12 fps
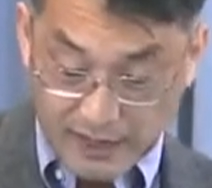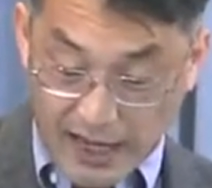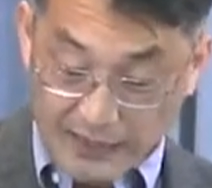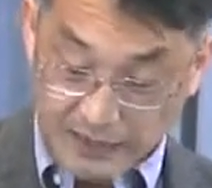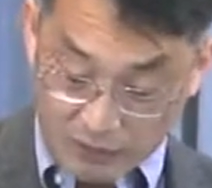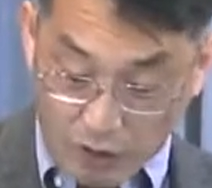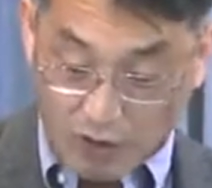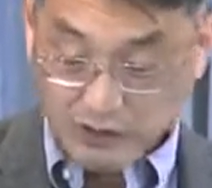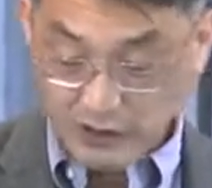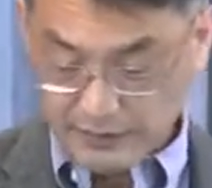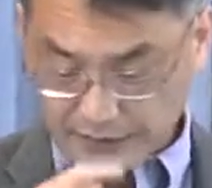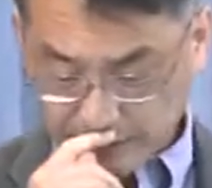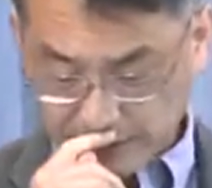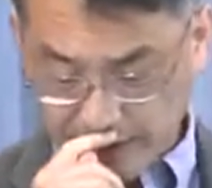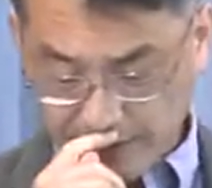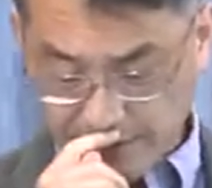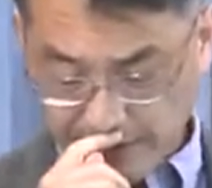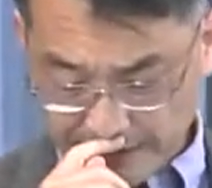and the loss of his
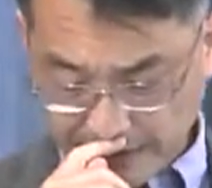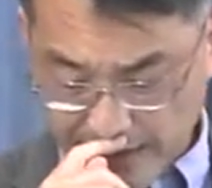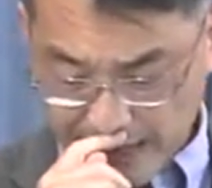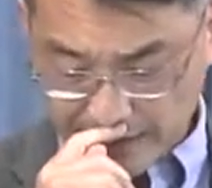life at the